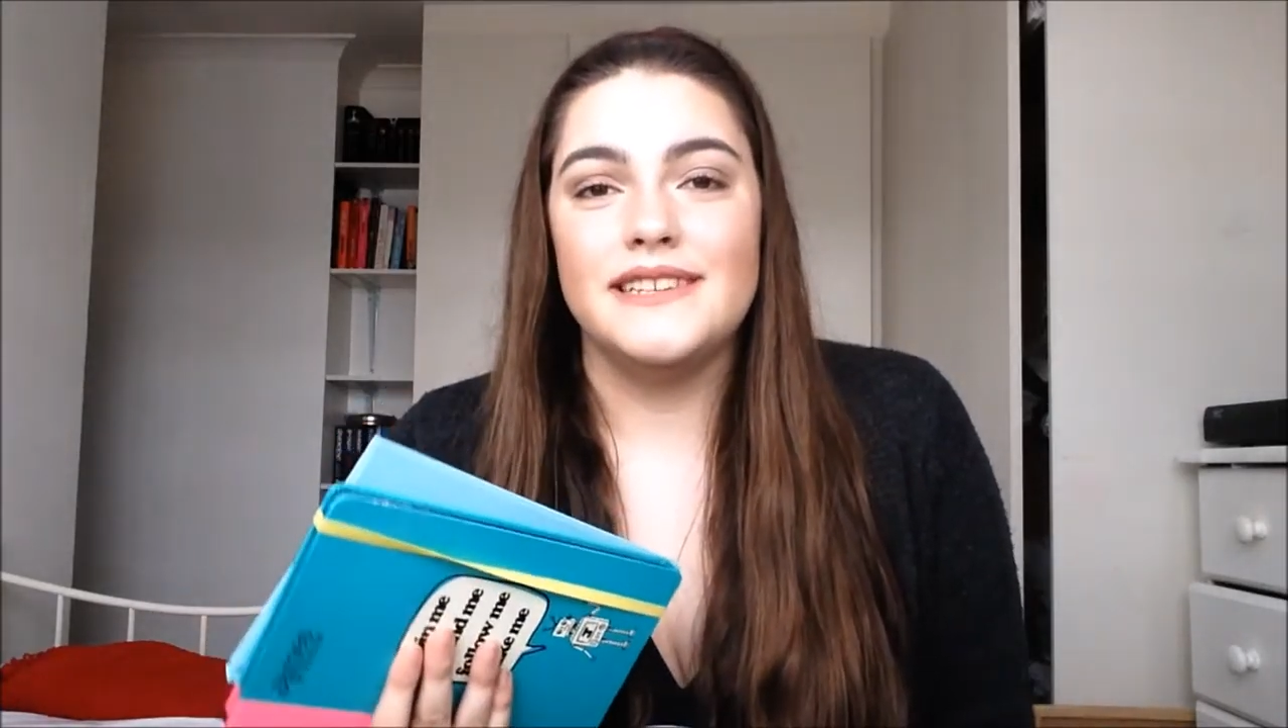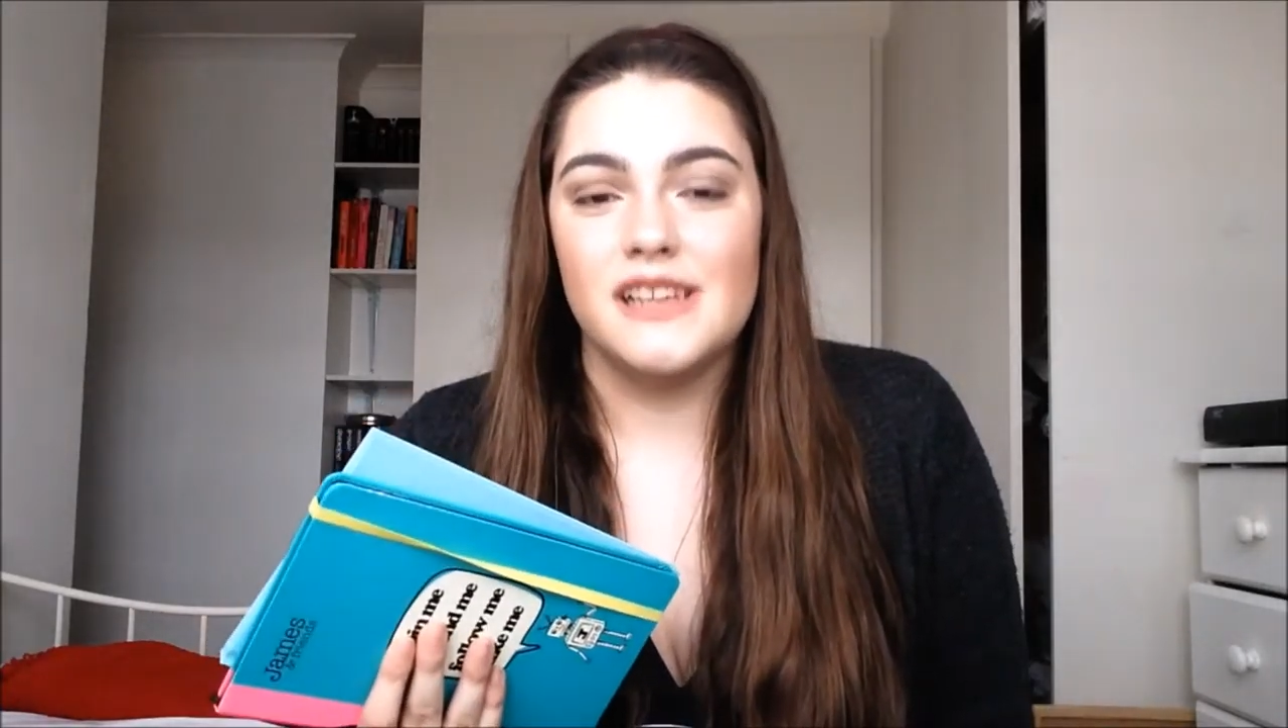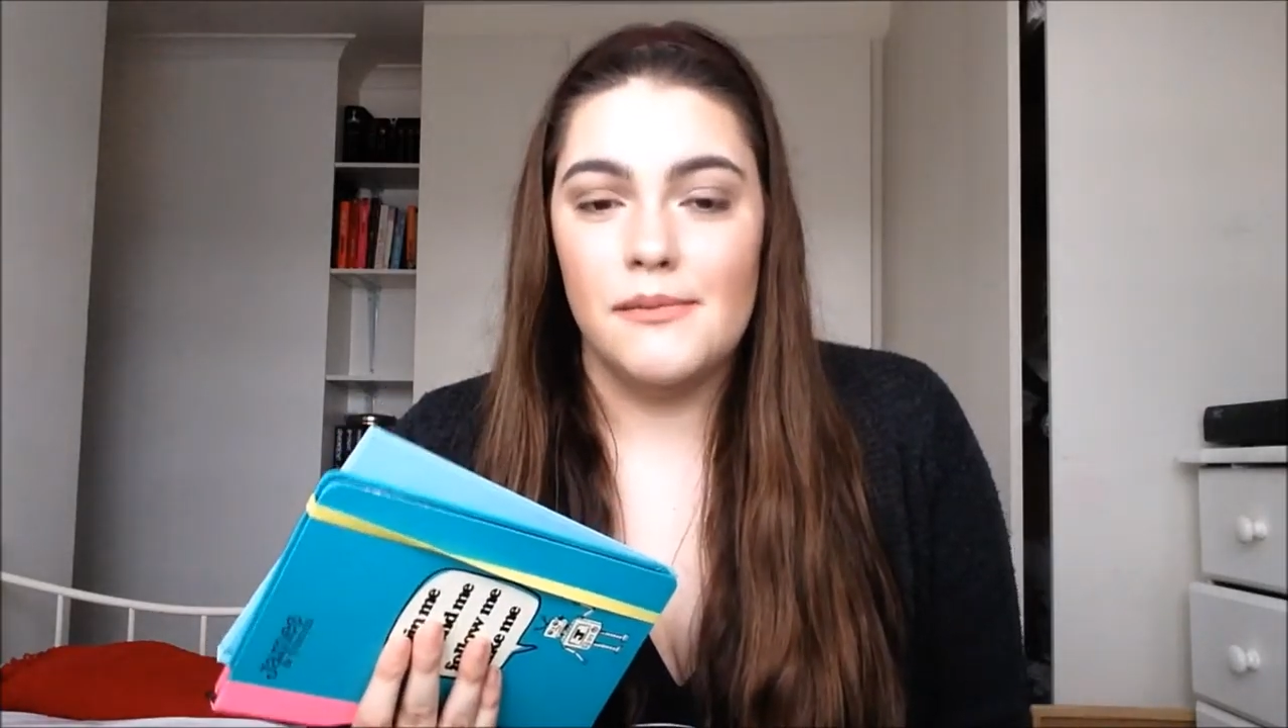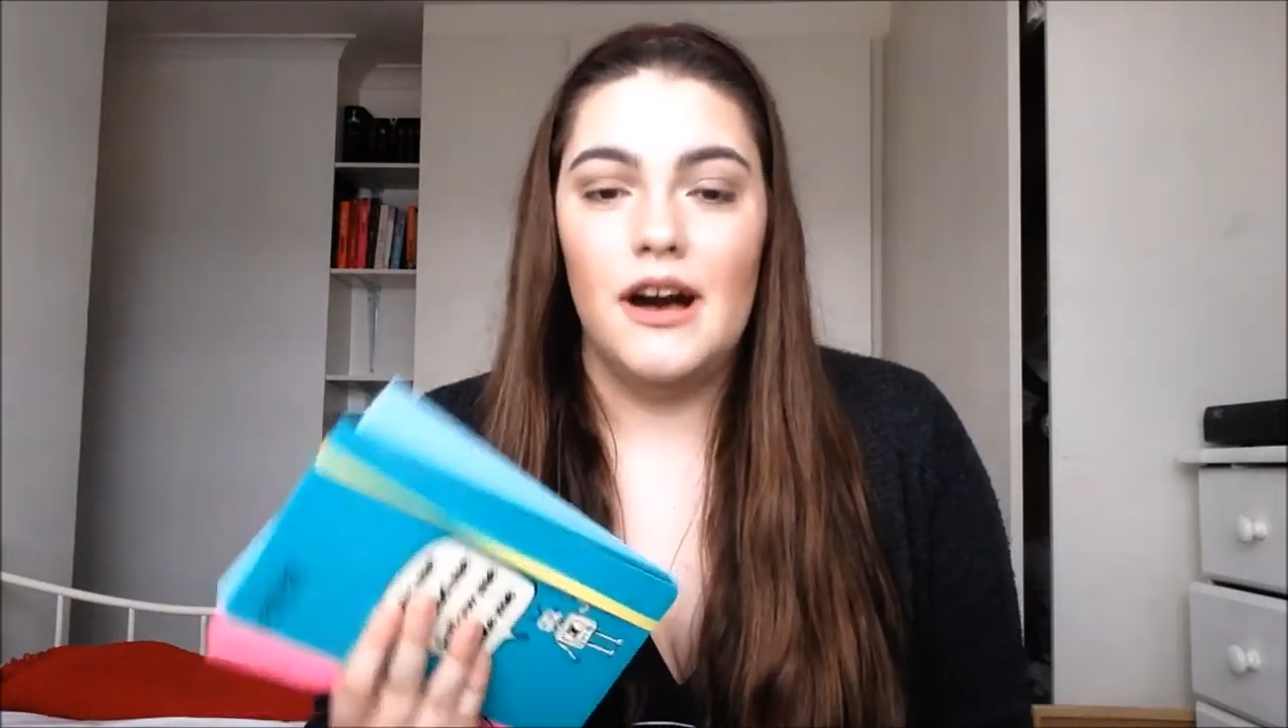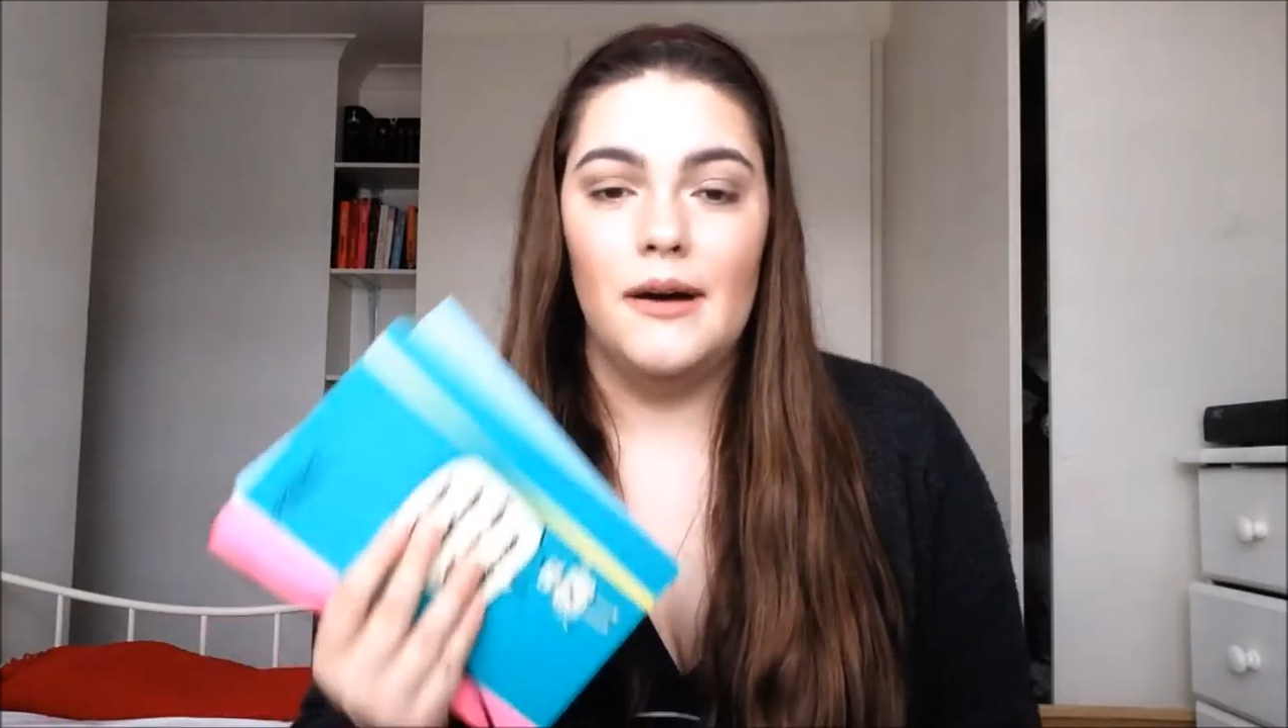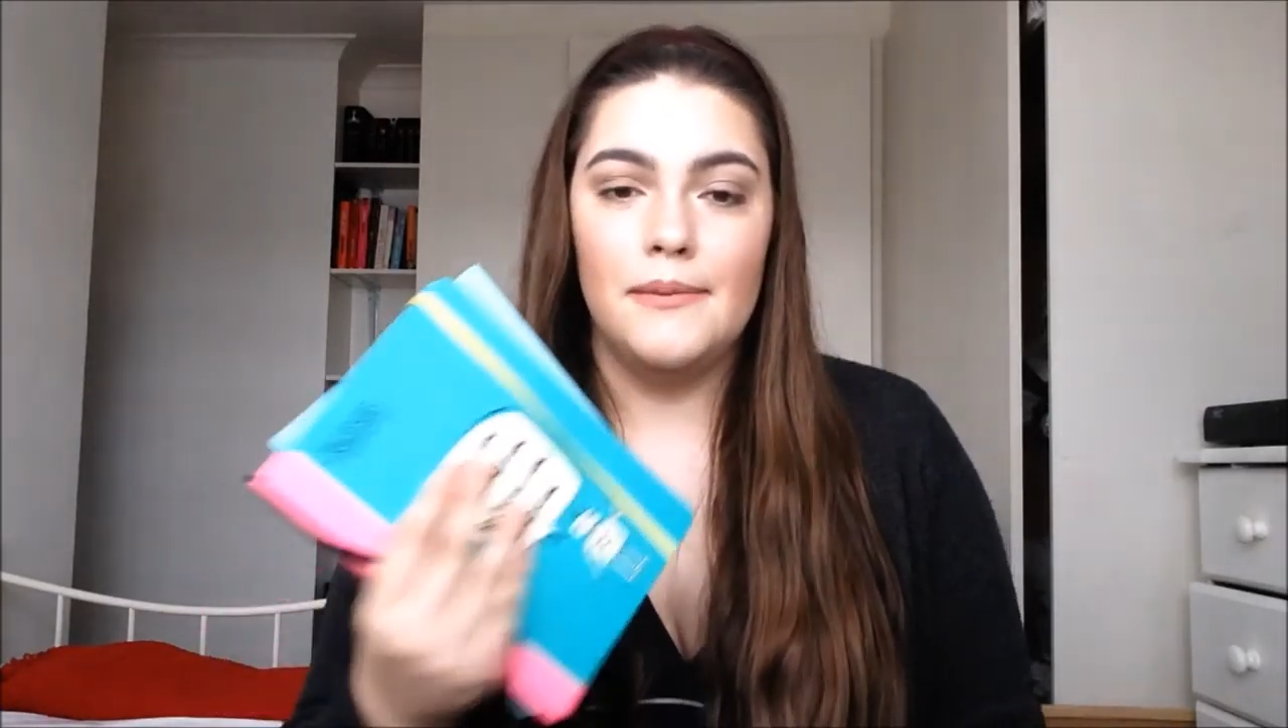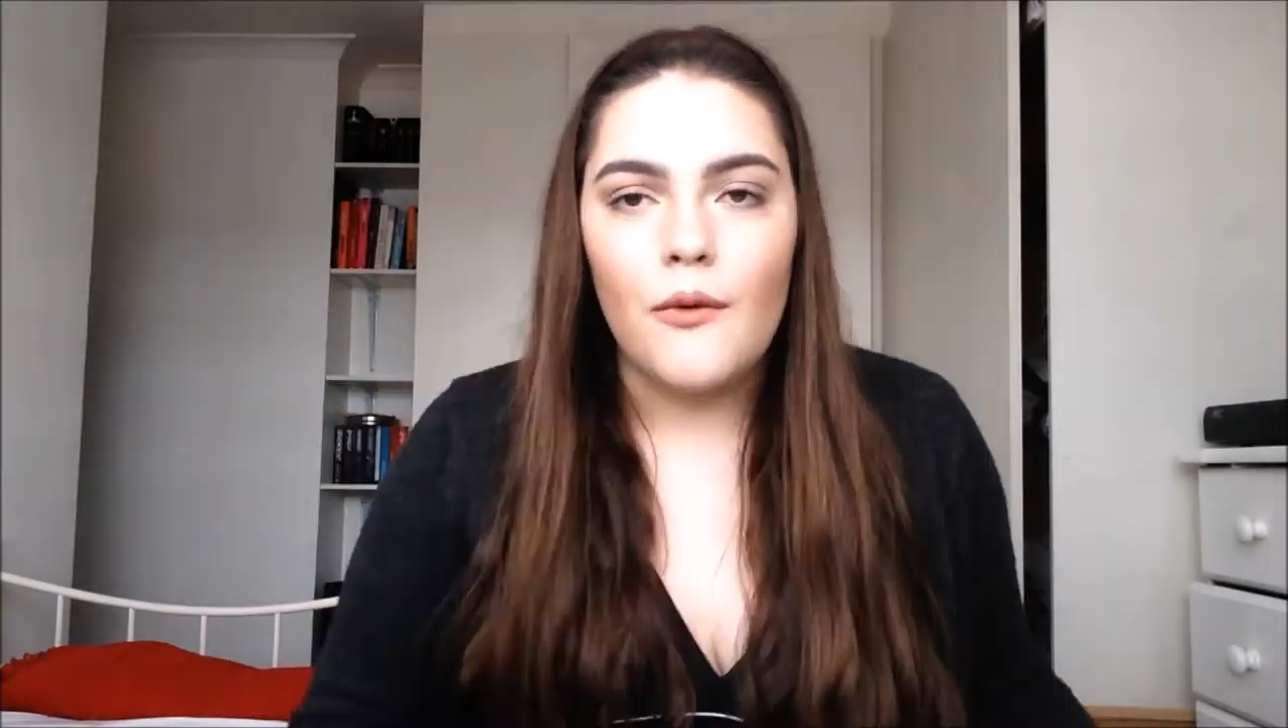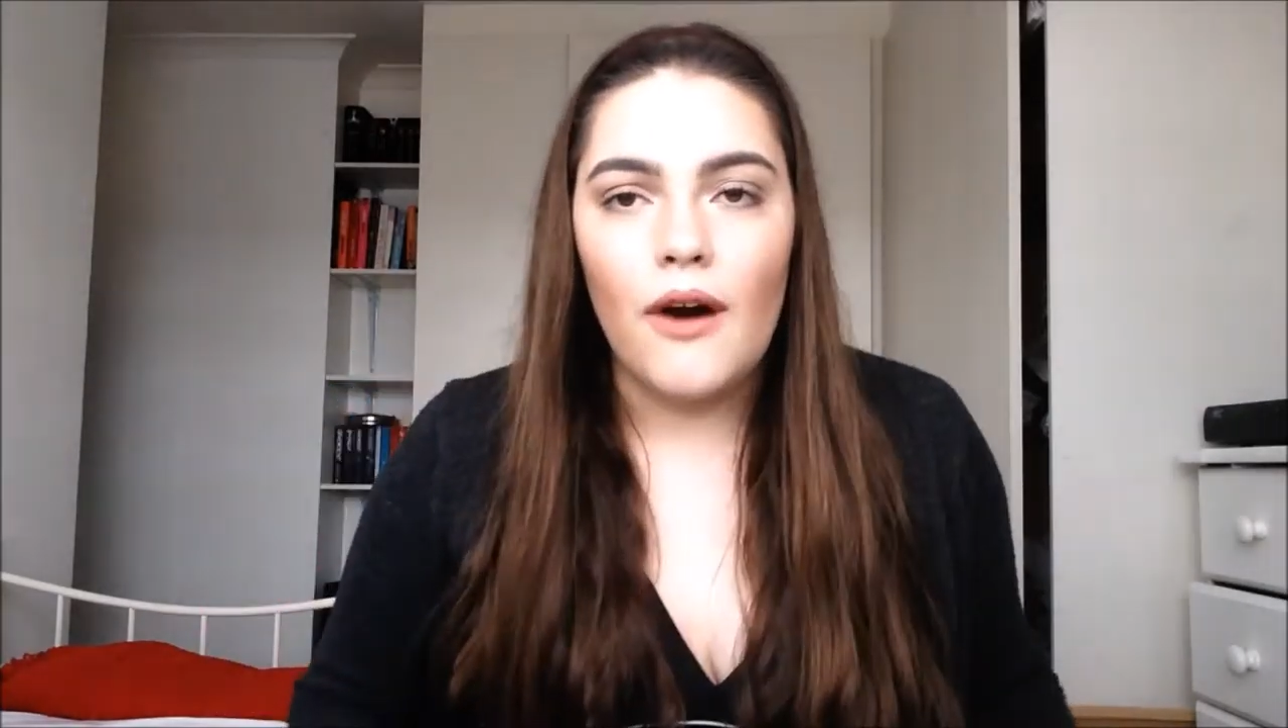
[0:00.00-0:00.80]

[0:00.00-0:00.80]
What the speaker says: some up.